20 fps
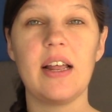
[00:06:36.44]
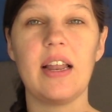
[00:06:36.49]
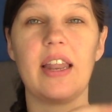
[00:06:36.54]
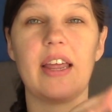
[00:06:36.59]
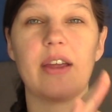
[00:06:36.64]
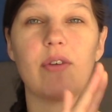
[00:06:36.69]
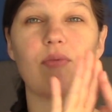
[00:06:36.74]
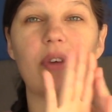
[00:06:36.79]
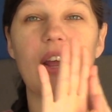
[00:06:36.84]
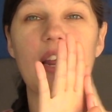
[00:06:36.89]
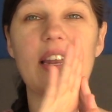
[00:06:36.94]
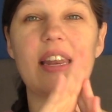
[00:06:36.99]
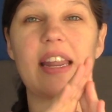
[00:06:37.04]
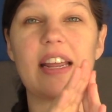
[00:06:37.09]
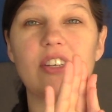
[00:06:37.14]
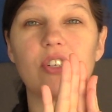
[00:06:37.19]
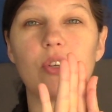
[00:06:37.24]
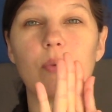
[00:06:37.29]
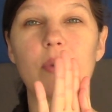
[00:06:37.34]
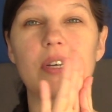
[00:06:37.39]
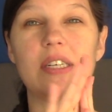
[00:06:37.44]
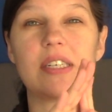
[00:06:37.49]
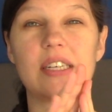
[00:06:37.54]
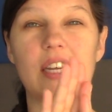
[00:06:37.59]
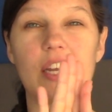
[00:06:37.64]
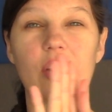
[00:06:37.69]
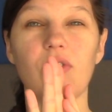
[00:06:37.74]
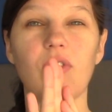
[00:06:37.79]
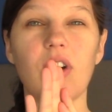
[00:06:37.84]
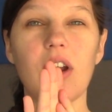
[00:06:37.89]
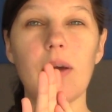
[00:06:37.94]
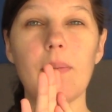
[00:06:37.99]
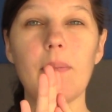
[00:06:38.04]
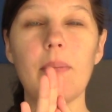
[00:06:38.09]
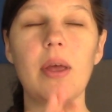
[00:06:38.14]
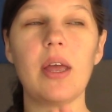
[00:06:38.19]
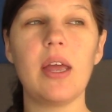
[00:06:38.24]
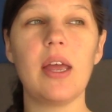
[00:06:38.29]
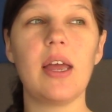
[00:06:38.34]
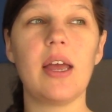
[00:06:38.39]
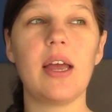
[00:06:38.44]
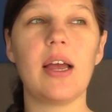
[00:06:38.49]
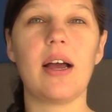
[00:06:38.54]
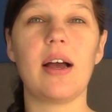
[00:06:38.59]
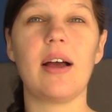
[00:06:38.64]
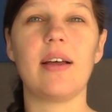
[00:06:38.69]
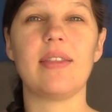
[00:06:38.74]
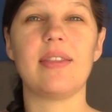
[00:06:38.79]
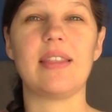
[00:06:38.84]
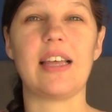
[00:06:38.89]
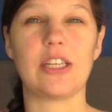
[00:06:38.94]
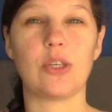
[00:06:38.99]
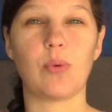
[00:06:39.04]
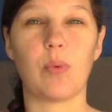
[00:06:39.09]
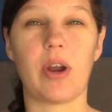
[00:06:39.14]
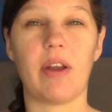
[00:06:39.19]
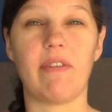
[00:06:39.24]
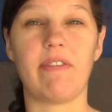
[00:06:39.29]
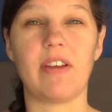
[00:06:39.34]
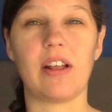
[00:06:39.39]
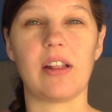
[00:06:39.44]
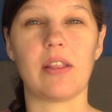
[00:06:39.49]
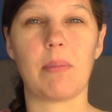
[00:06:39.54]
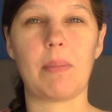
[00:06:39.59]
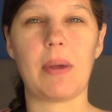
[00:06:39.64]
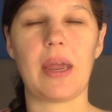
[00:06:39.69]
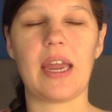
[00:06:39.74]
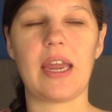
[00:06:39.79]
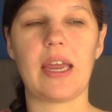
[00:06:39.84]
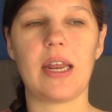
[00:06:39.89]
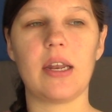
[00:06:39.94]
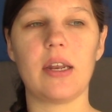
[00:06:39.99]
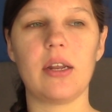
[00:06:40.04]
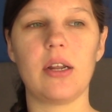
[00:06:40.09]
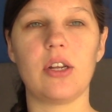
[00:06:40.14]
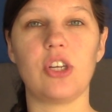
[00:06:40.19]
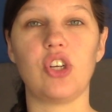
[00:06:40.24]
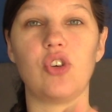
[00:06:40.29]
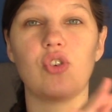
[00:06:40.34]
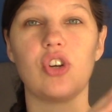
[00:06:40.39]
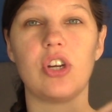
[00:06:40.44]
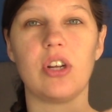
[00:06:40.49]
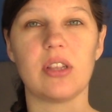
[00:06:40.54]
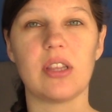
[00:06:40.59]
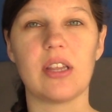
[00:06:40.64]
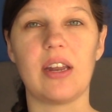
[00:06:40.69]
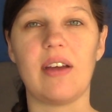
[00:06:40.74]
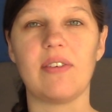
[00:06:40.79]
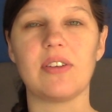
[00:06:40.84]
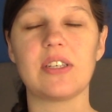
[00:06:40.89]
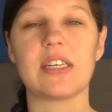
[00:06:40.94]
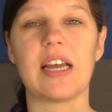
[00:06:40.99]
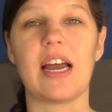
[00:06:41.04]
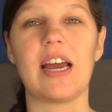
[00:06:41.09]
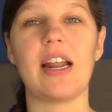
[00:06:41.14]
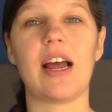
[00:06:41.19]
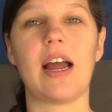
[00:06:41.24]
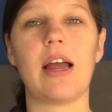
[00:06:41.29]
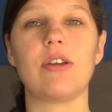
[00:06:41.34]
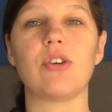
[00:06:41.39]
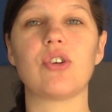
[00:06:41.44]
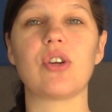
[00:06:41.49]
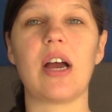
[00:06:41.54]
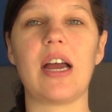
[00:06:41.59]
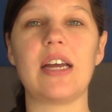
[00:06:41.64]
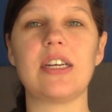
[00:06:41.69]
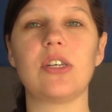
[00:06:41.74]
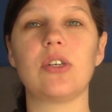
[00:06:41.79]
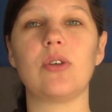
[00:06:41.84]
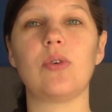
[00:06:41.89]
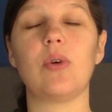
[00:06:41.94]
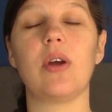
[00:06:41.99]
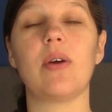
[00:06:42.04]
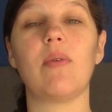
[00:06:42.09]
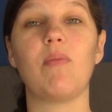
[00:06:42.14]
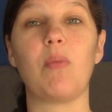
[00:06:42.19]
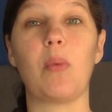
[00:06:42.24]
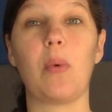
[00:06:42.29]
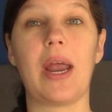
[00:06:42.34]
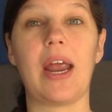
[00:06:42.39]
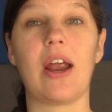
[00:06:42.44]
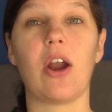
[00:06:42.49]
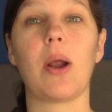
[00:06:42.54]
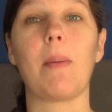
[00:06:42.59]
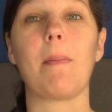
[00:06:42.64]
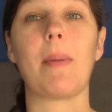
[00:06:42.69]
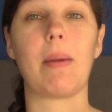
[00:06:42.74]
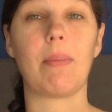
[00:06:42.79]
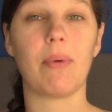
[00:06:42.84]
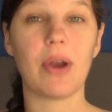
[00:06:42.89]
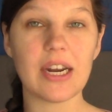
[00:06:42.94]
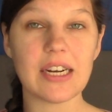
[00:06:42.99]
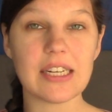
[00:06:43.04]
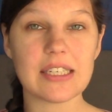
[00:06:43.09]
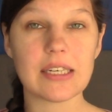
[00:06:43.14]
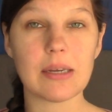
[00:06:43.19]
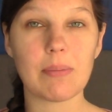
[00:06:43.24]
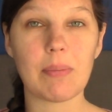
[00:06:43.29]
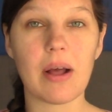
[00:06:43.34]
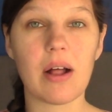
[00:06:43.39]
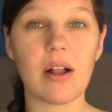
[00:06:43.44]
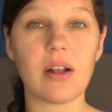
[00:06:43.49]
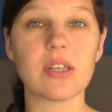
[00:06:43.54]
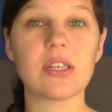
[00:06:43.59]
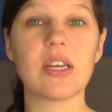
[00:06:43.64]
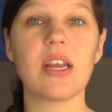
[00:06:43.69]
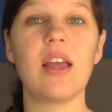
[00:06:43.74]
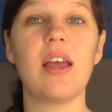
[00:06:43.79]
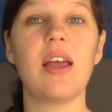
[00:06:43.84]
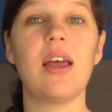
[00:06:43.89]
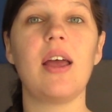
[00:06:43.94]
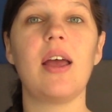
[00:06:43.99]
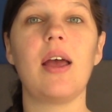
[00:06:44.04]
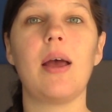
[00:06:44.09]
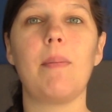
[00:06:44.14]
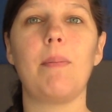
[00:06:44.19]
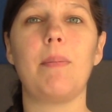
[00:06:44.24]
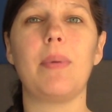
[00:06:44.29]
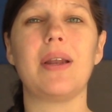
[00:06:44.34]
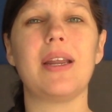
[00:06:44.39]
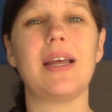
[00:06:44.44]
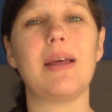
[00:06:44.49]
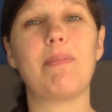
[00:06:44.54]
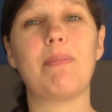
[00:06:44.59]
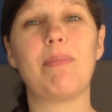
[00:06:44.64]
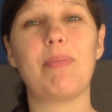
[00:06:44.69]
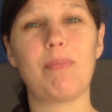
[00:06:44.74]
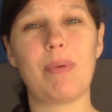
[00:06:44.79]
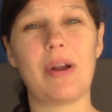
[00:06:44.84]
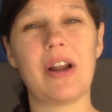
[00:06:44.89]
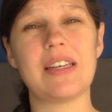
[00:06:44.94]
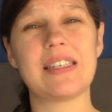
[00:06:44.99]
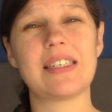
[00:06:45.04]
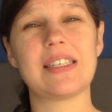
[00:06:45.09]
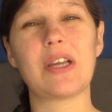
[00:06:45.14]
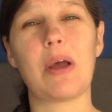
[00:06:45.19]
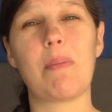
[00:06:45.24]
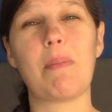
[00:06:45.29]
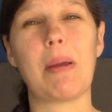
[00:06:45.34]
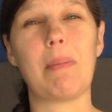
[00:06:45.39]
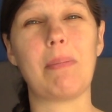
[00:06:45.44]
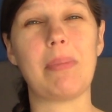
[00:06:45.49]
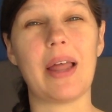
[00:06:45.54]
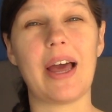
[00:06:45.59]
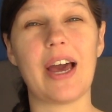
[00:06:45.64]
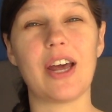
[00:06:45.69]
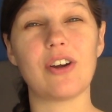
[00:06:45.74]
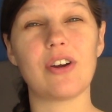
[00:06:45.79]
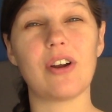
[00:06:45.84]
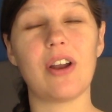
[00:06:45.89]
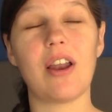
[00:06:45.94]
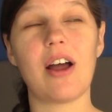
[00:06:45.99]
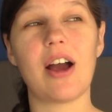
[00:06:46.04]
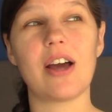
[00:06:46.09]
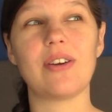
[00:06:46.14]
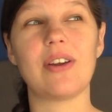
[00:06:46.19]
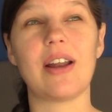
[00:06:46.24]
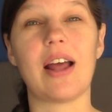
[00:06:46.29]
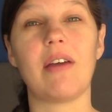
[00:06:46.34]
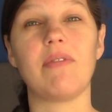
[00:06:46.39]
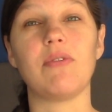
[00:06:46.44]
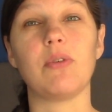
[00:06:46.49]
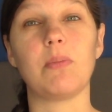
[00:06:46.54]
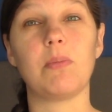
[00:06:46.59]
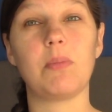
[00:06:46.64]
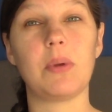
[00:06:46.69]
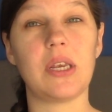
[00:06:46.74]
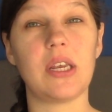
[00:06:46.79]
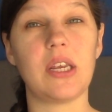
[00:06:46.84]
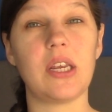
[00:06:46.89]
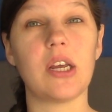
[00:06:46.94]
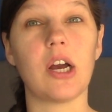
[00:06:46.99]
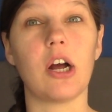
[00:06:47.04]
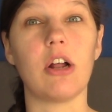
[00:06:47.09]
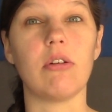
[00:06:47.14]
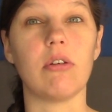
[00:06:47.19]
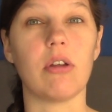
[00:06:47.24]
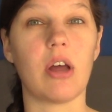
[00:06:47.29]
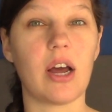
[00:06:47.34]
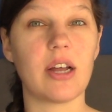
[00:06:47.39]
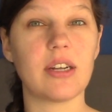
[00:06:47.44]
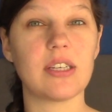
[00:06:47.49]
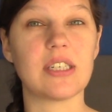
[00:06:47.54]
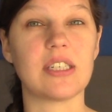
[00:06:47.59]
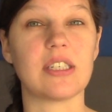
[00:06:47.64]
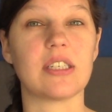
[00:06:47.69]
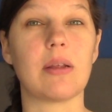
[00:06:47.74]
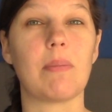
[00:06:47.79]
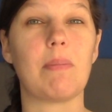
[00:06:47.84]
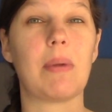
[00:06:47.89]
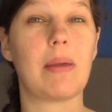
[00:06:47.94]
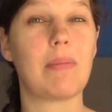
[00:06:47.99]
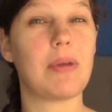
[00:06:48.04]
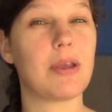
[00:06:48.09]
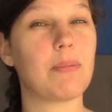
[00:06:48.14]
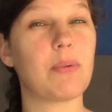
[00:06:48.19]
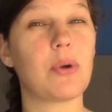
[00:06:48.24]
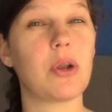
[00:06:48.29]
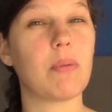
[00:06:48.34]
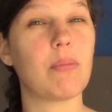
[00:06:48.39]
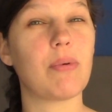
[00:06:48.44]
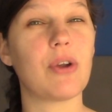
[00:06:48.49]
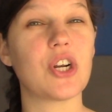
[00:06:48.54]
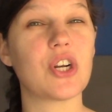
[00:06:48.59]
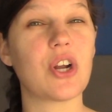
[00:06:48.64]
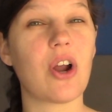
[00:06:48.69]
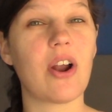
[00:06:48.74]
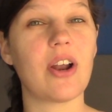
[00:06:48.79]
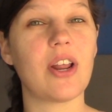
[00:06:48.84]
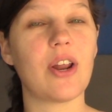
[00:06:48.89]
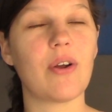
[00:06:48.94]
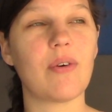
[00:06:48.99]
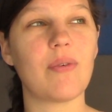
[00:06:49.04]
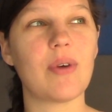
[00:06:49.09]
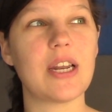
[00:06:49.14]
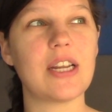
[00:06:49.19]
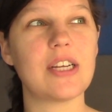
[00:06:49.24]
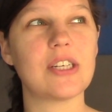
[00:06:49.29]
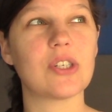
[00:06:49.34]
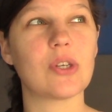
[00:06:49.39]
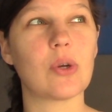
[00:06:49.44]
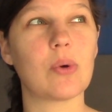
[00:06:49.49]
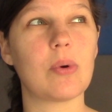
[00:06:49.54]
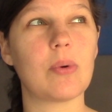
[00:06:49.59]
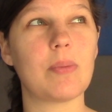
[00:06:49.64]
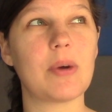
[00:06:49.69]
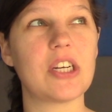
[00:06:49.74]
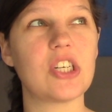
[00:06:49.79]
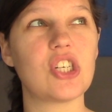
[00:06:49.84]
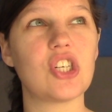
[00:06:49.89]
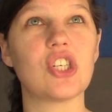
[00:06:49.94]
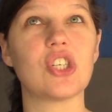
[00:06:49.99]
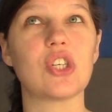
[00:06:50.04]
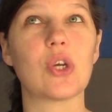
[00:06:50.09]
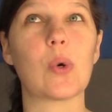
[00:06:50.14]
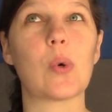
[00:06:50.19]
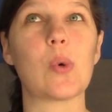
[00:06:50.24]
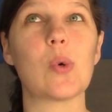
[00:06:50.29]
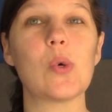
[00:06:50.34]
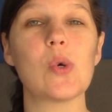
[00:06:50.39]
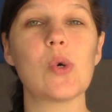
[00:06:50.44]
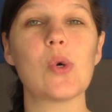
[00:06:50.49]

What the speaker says: like right next to my sacrum. That's where I feel the pain, usually on the left side. I try to wear my pregnancy belt, but it presses on my bladder a lot, and I have to pee a lot since the baby is putting pressure on it already so much. So